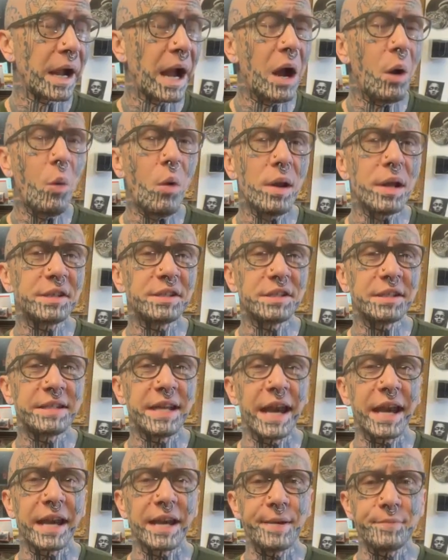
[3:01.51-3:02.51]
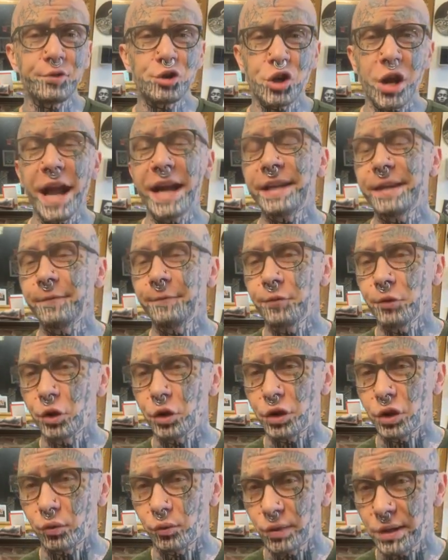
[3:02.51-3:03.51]
Like, I want us to take an objective
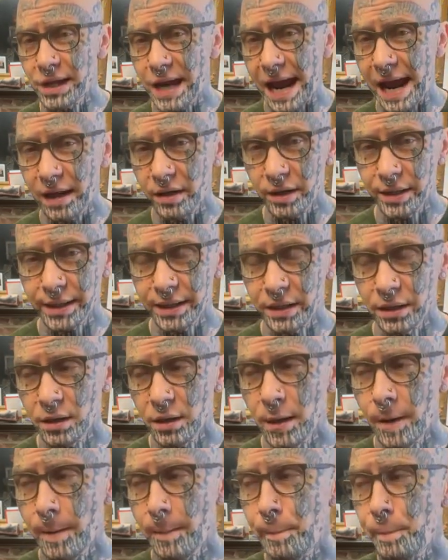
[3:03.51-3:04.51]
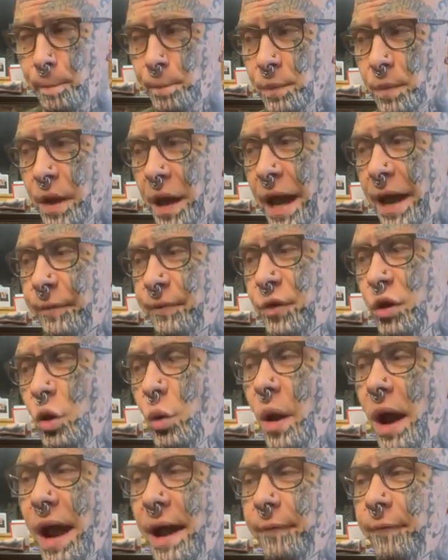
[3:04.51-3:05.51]
look at reality. Have
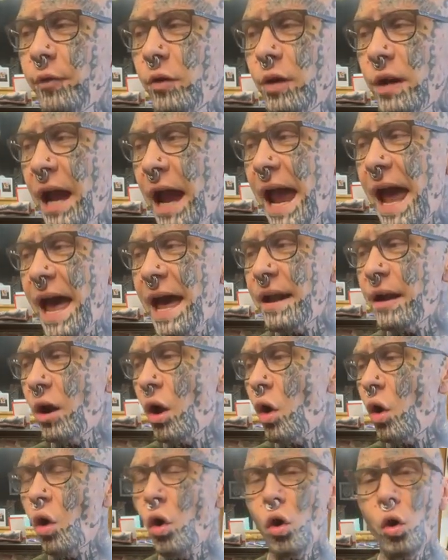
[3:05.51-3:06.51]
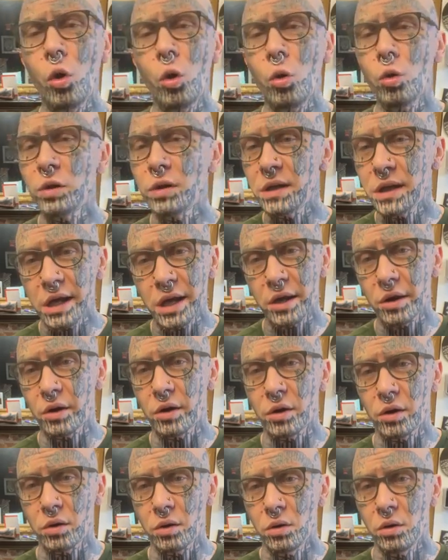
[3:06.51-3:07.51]
you ever had a whole
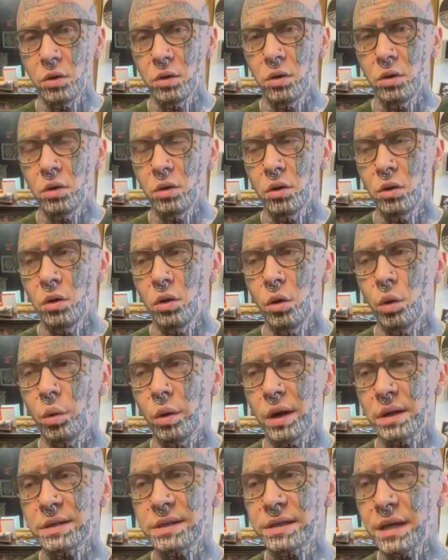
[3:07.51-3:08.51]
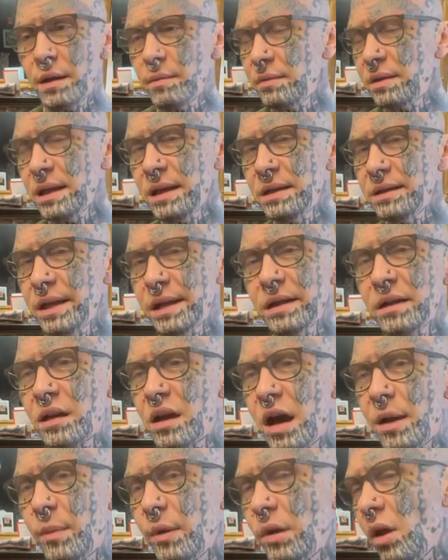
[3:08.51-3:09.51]
year where something
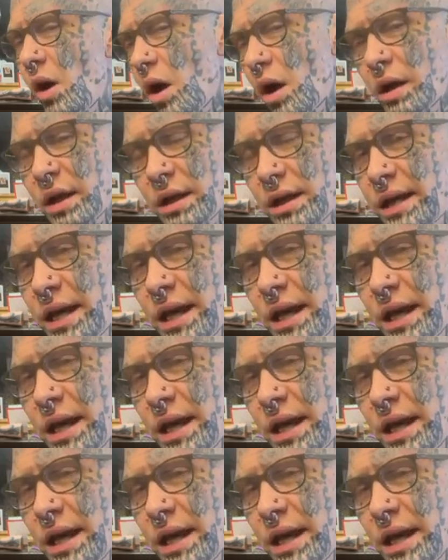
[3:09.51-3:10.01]
didn't come along